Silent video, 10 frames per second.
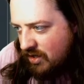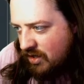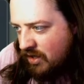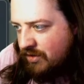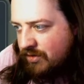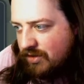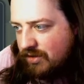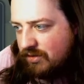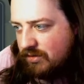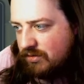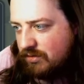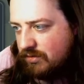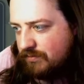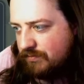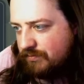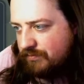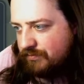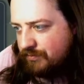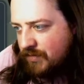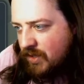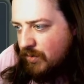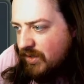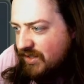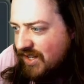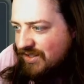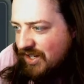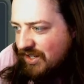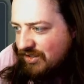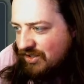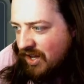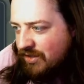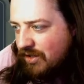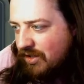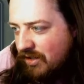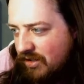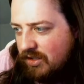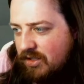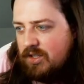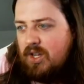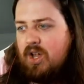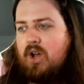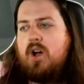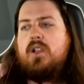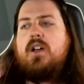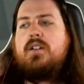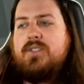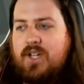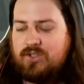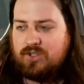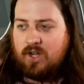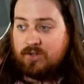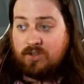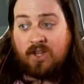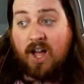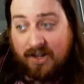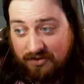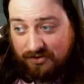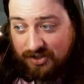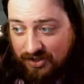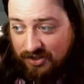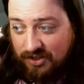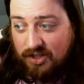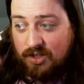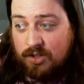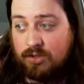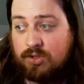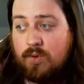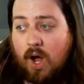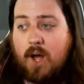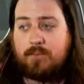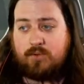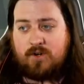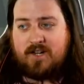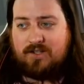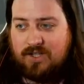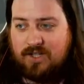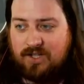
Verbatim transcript: other. Is that what it says? Touch other. All lives touch other lives to operate